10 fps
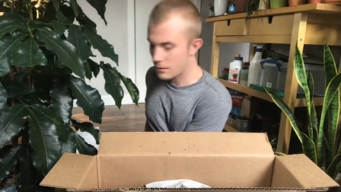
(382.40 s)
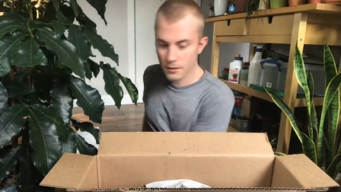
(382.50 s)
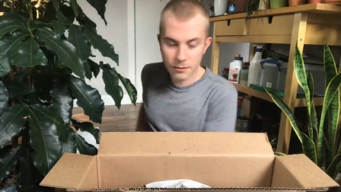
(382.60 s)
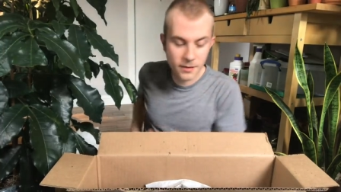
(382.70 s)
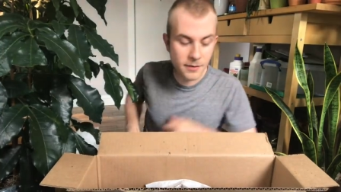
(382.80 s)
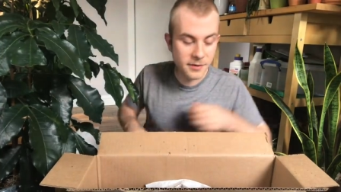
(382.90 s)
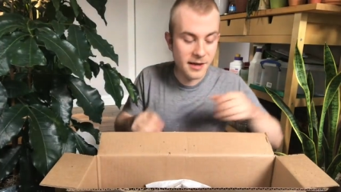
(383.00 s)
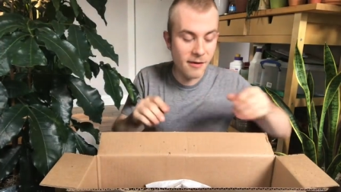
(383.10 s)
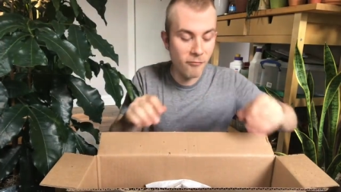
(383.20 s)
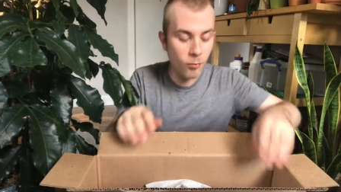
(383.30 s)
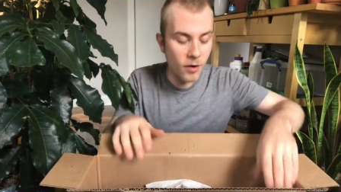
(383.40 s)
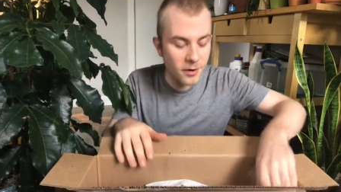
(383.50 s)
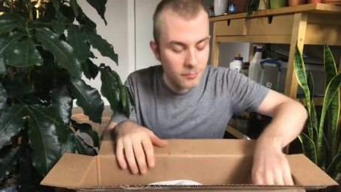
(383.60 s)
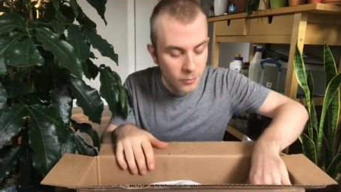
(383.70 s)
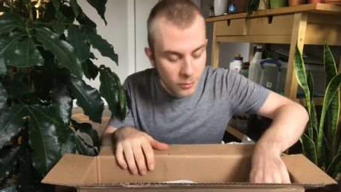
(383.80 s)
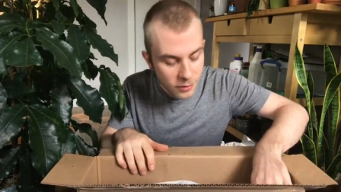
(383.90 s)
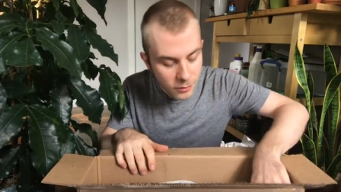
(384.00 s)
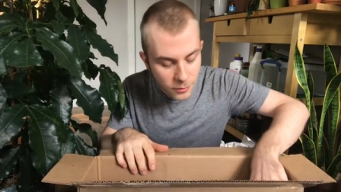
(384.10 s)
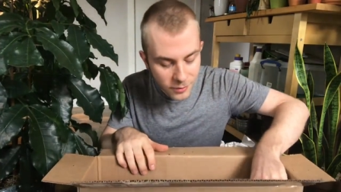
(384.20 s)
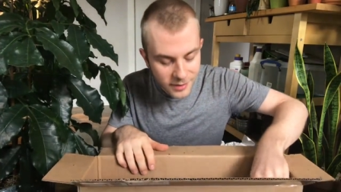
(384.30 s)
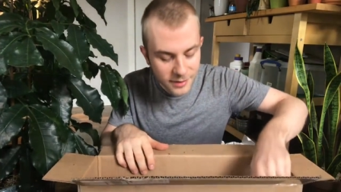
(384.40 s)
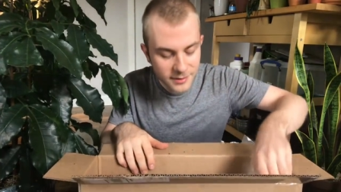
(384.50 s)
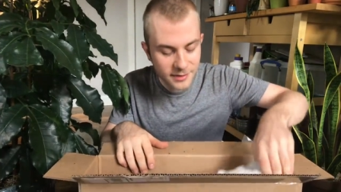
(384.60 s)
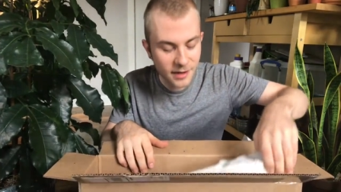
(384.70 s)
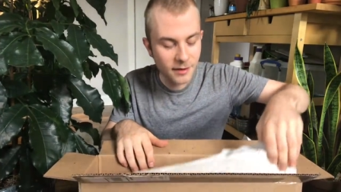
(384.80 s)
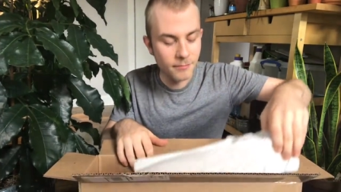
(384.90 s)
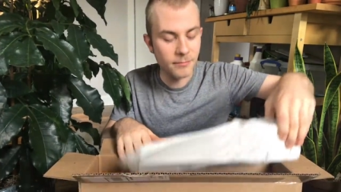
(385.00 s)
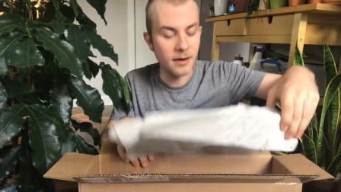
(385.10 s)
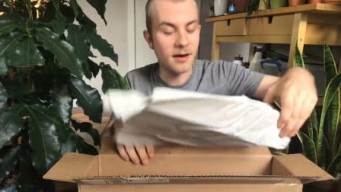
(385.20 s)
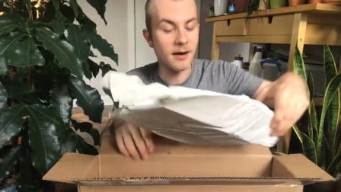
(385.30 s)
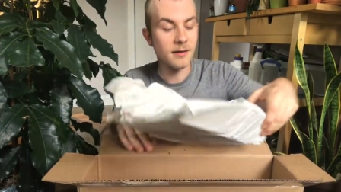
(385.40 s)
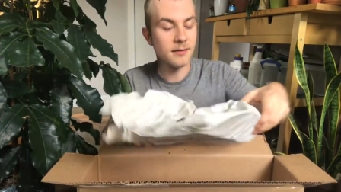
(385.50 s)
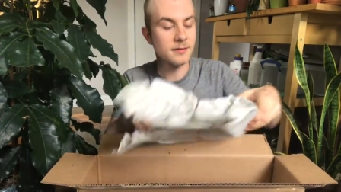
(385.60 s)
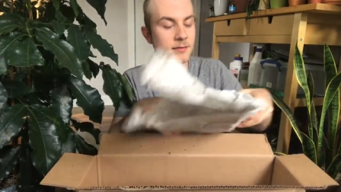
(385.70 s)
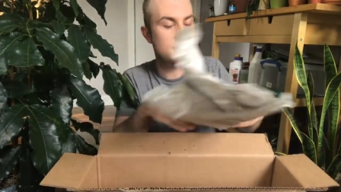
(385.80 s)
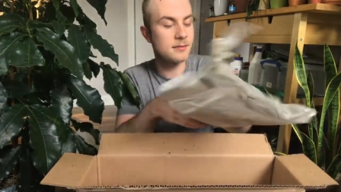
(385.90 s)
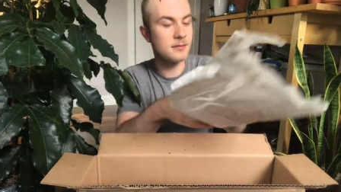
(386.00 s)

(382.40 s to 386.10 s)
All right, we have one more Hoya to unbox.